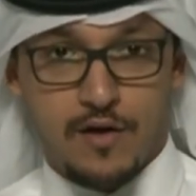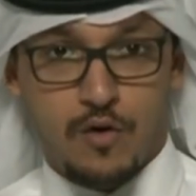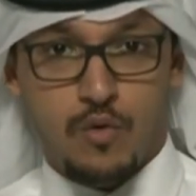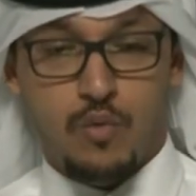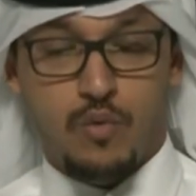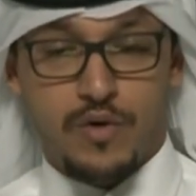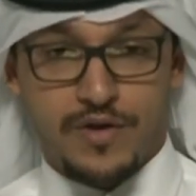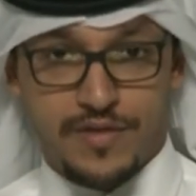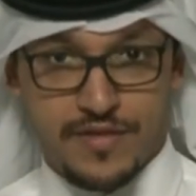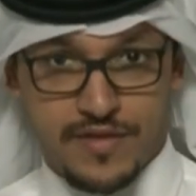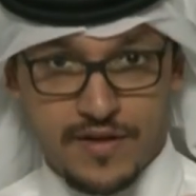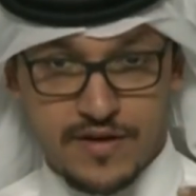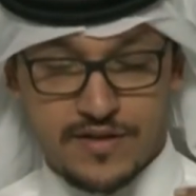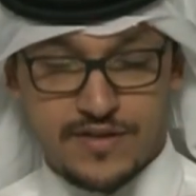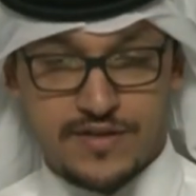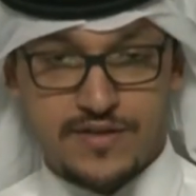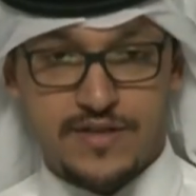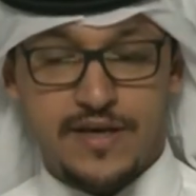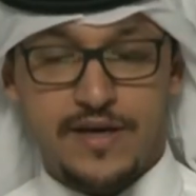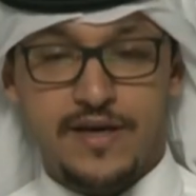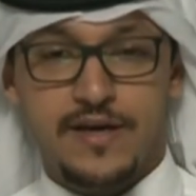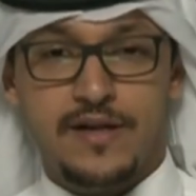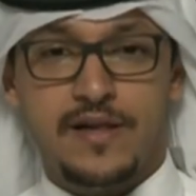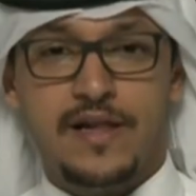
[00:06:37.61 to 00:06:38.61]
with this
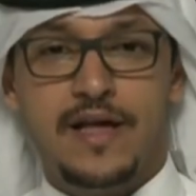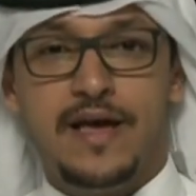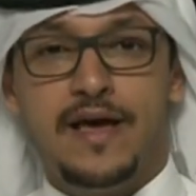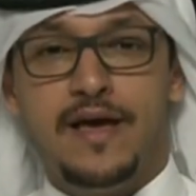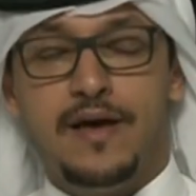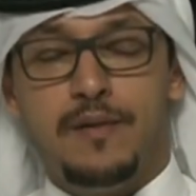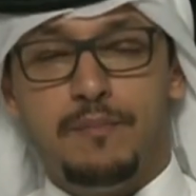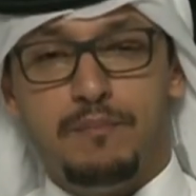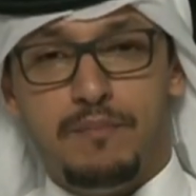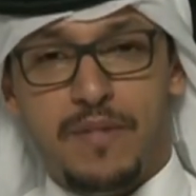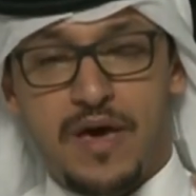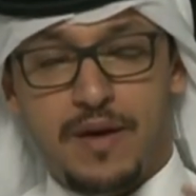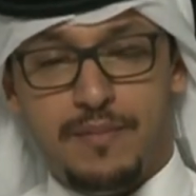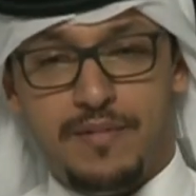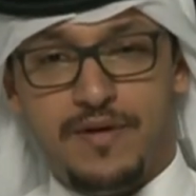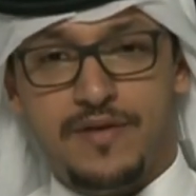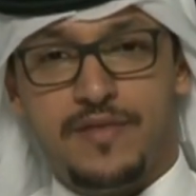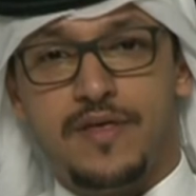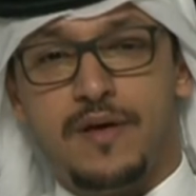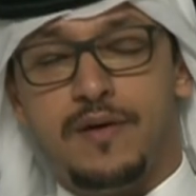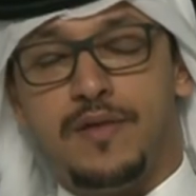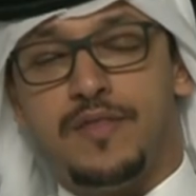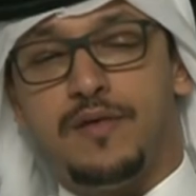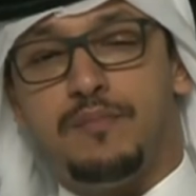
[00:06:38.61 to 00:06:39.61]
deal, maybe
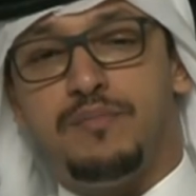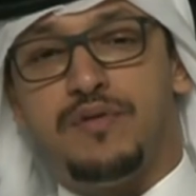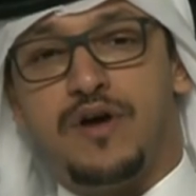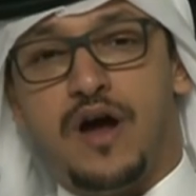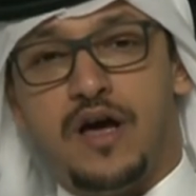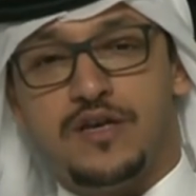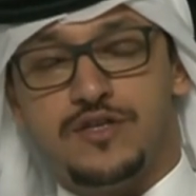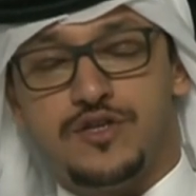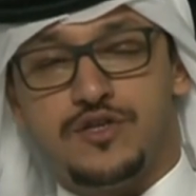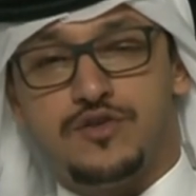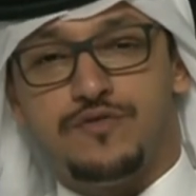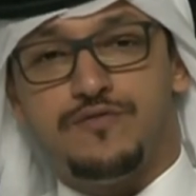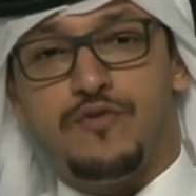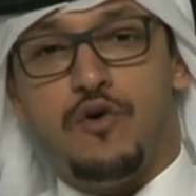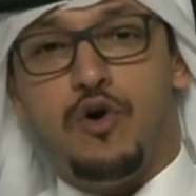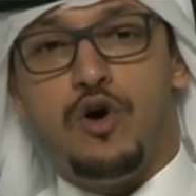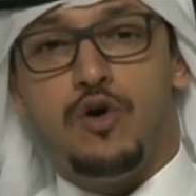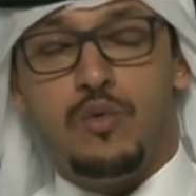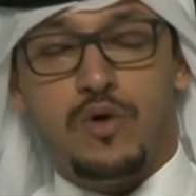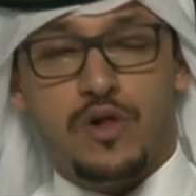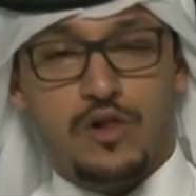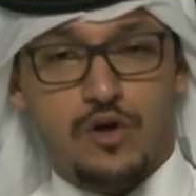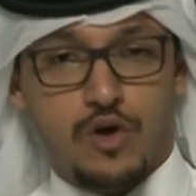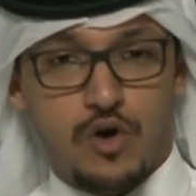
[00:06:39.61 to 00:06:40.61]
the, the prices of oil
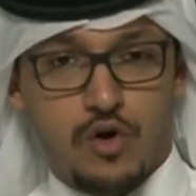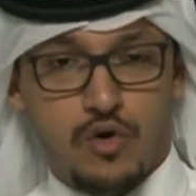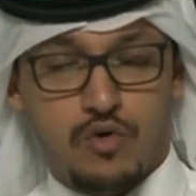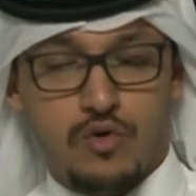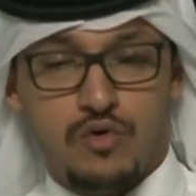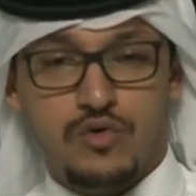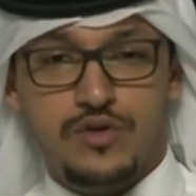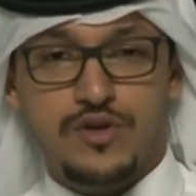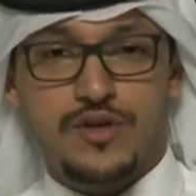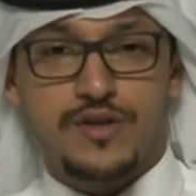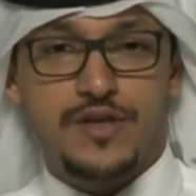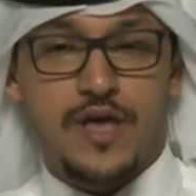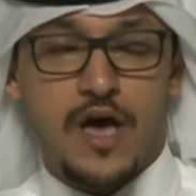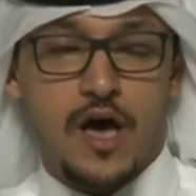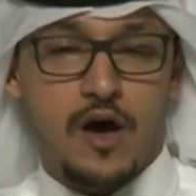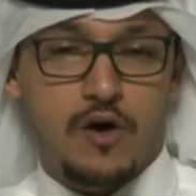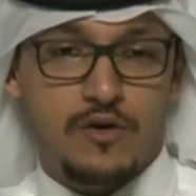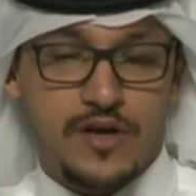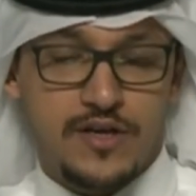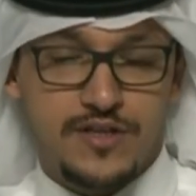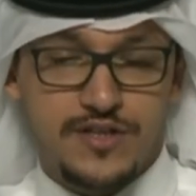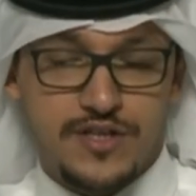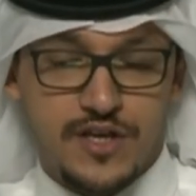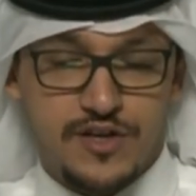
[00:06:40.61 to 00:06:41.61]
will go down,
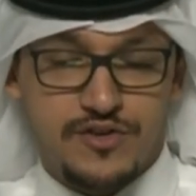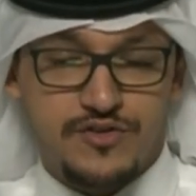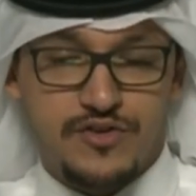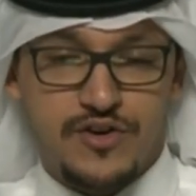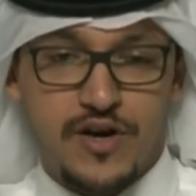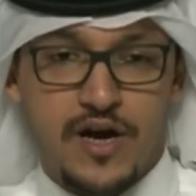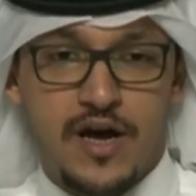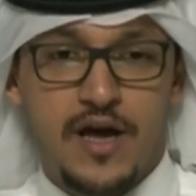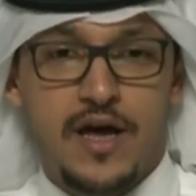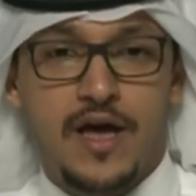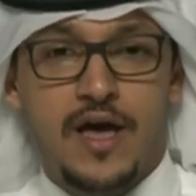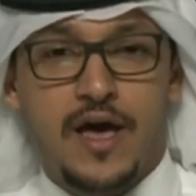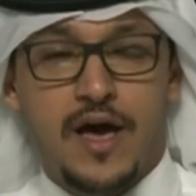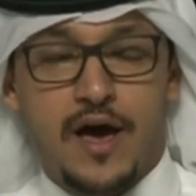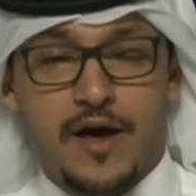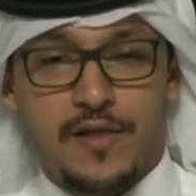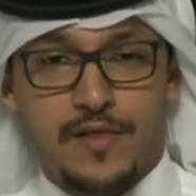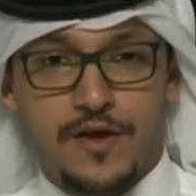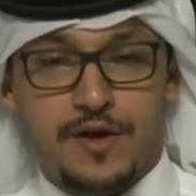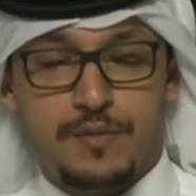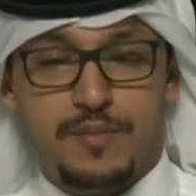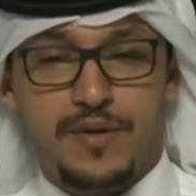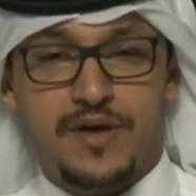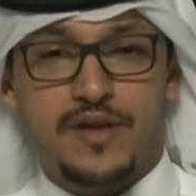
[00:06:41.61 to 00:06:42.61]
etc., a
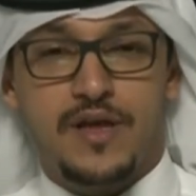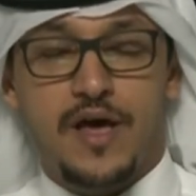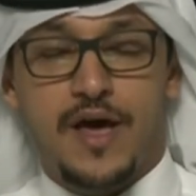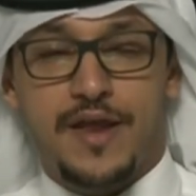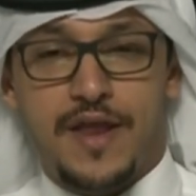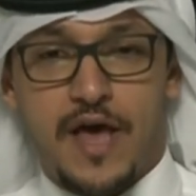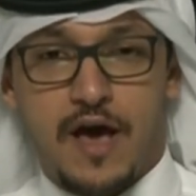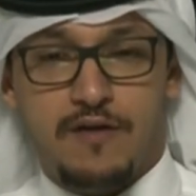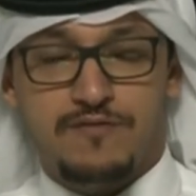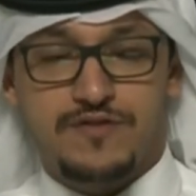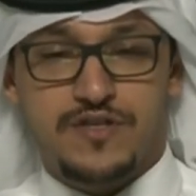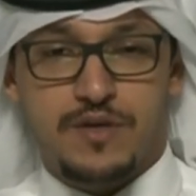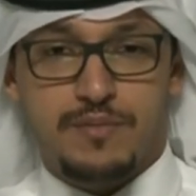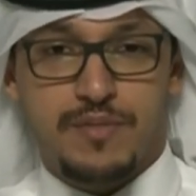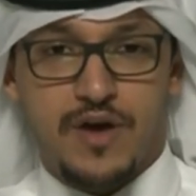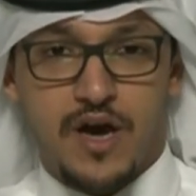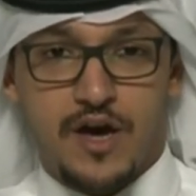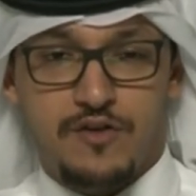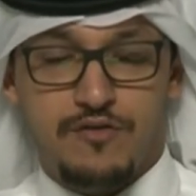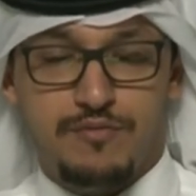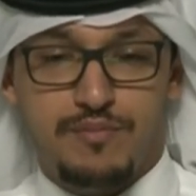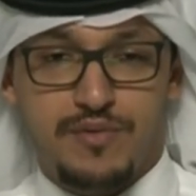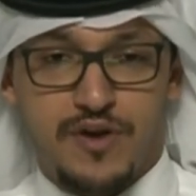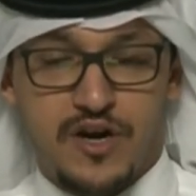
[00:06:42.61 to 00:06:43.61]
little bit and have some
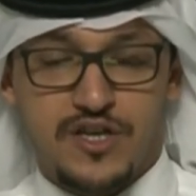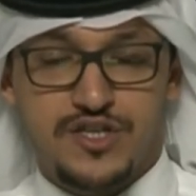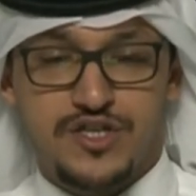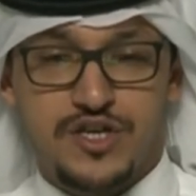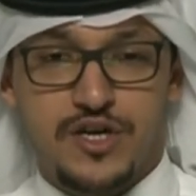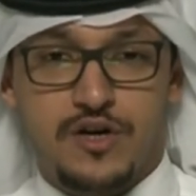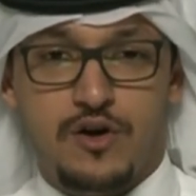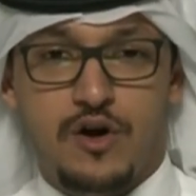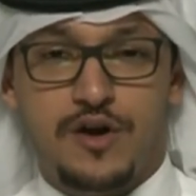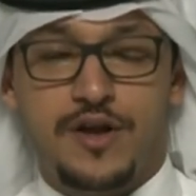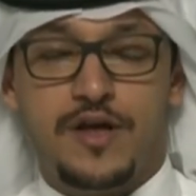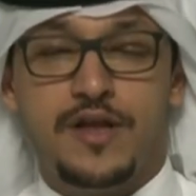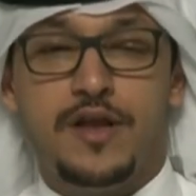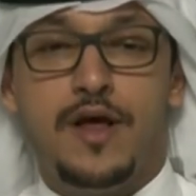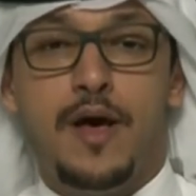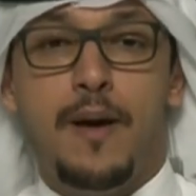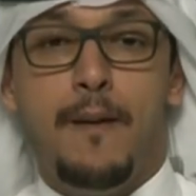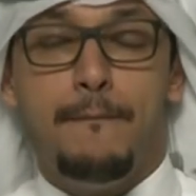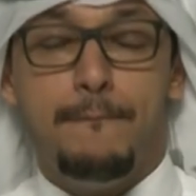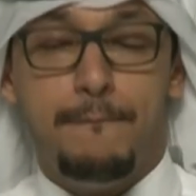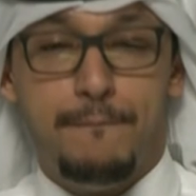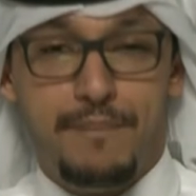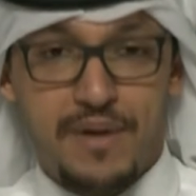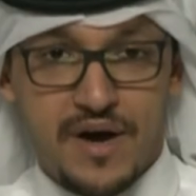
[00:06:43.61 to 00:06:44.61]
kind of pressure on it. Mm.